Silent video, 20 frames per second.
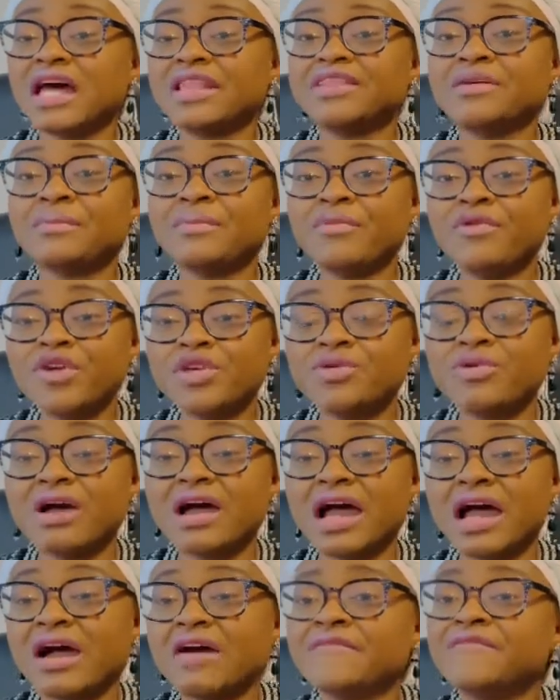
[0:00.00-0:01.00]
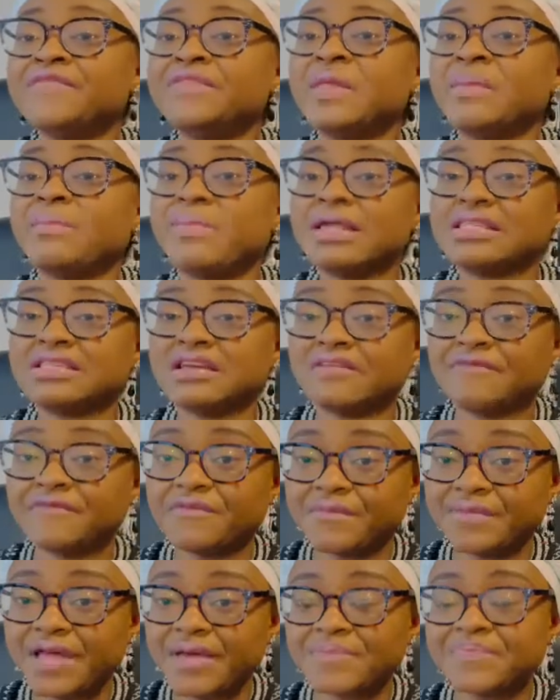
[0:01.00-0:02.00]
The more you have, the better
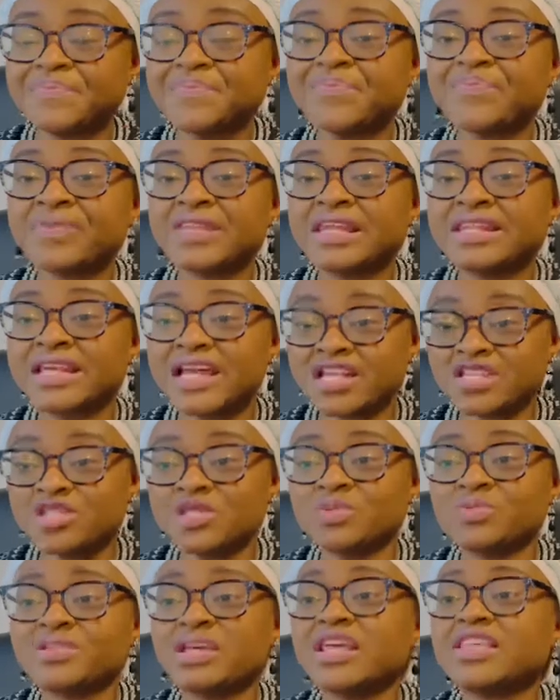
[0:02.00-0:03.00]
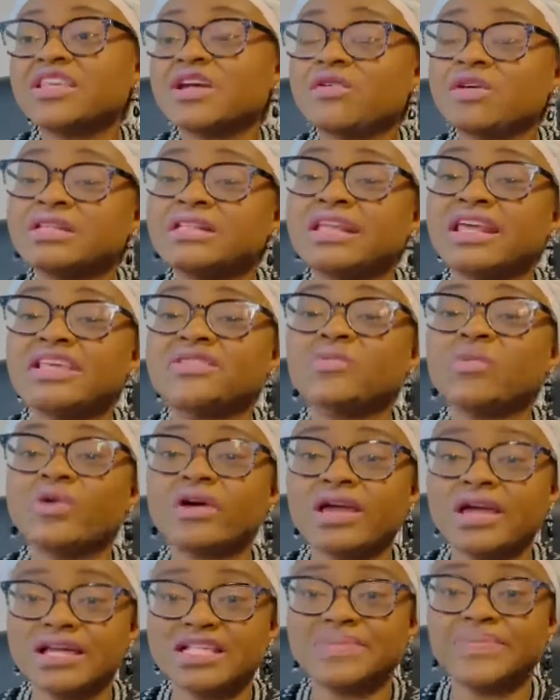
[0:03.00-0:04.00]
for them. That's two. Then secondly is
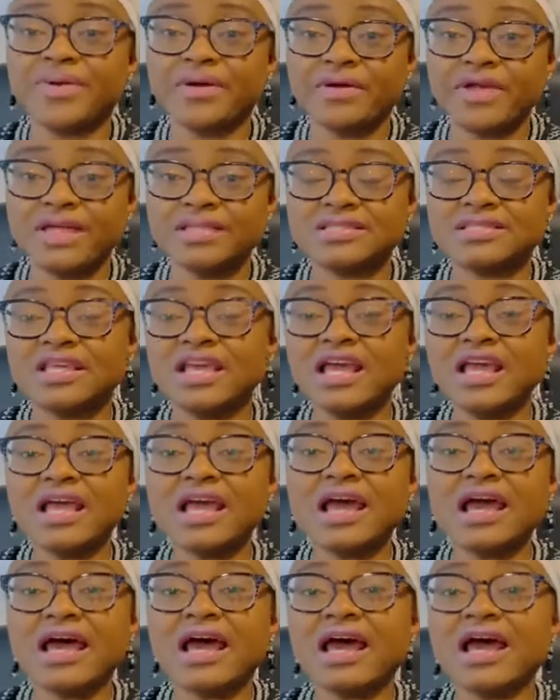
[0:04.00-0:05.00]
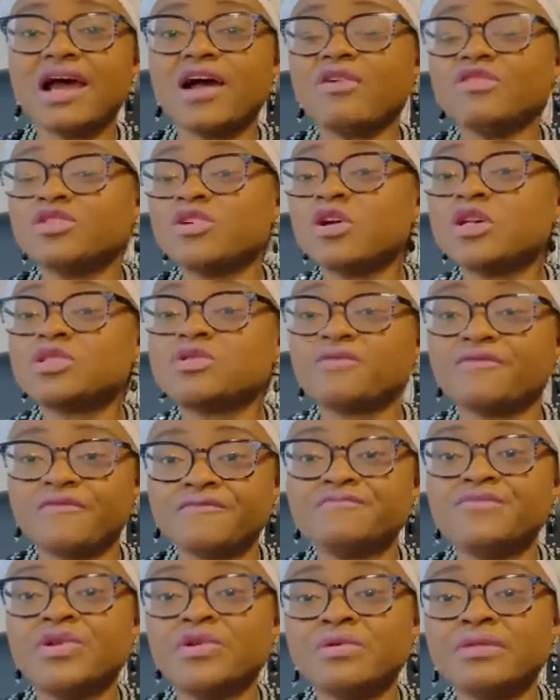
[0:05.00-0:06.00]
work experience. It's also
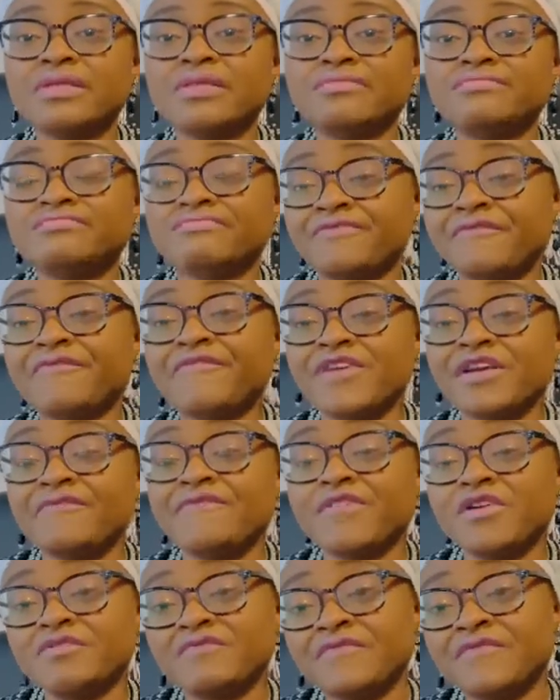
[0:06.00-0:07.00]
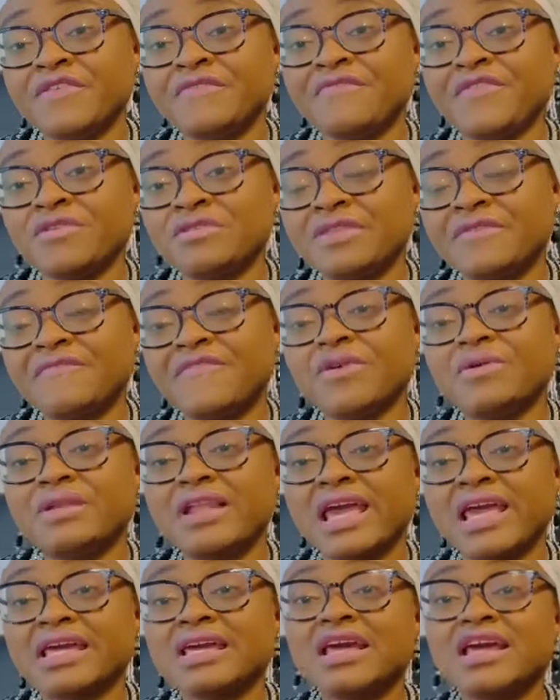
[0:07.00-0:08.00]
known, they feel
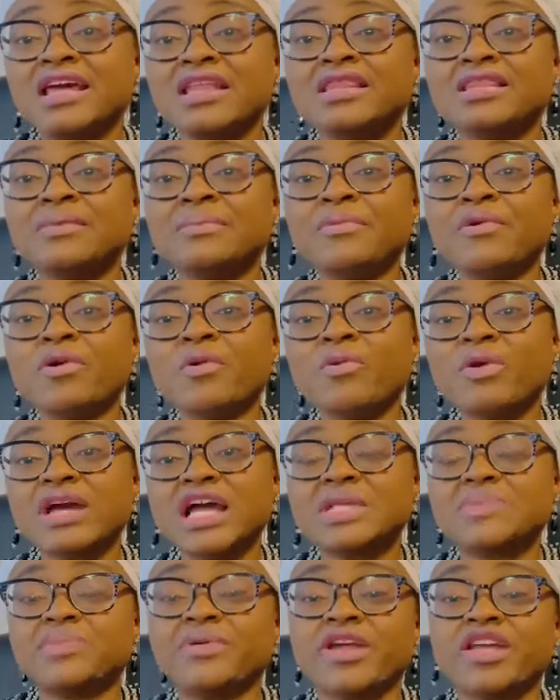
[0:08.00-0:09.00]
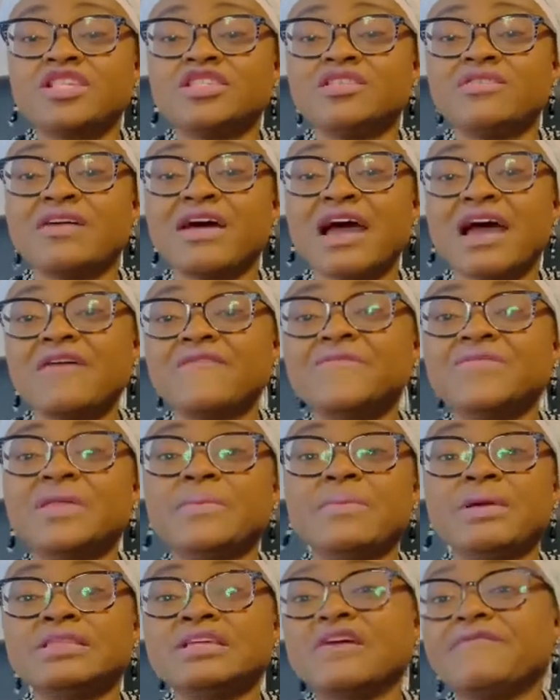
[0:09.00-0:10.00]
like the more work experience you have, the
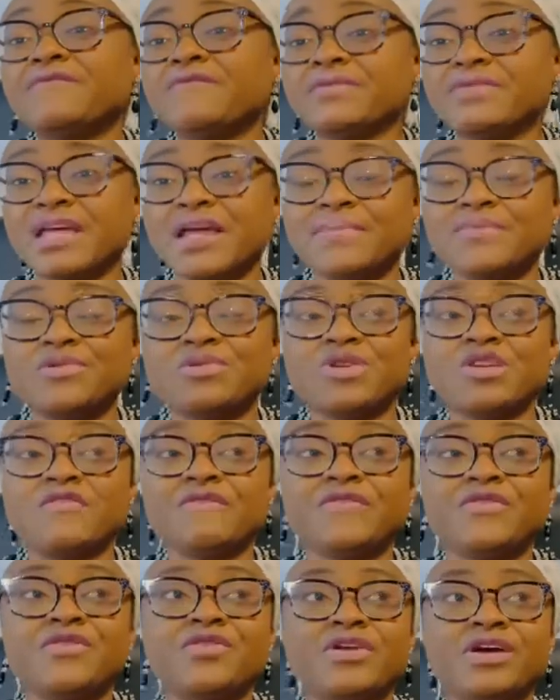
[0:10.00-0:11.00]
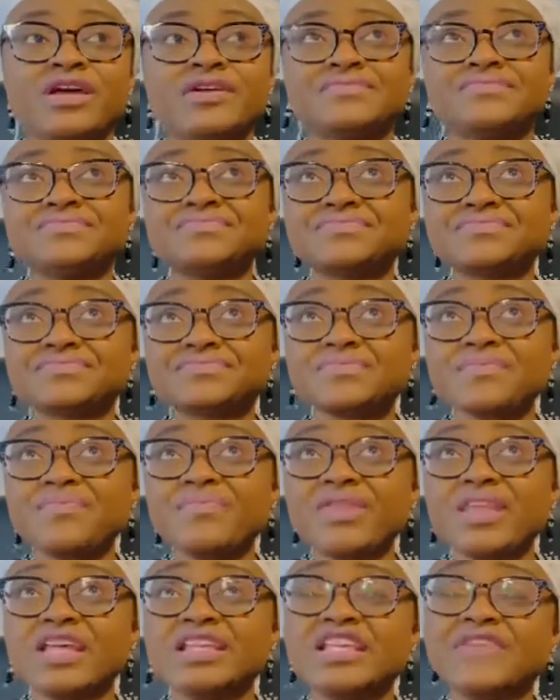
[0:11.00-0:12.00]
better for them. So if you're
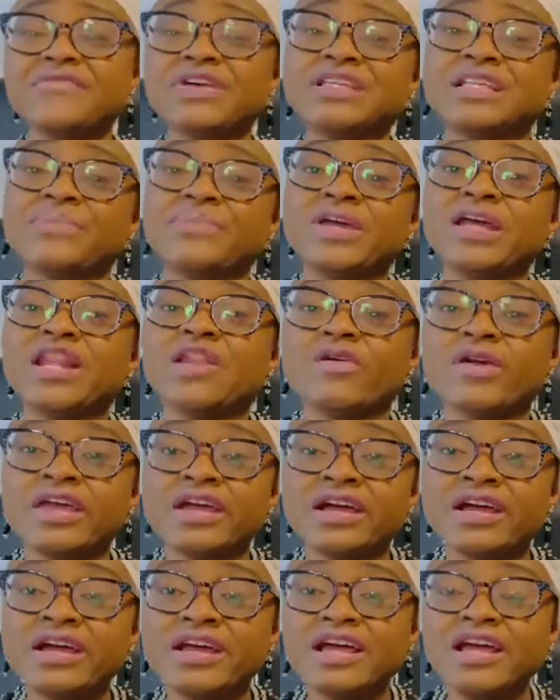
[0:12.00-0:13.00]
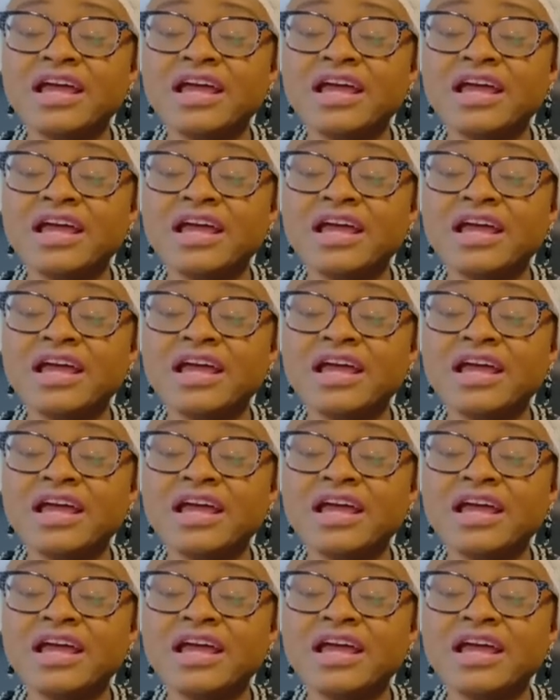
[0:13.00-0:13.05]
say for example a lawyer,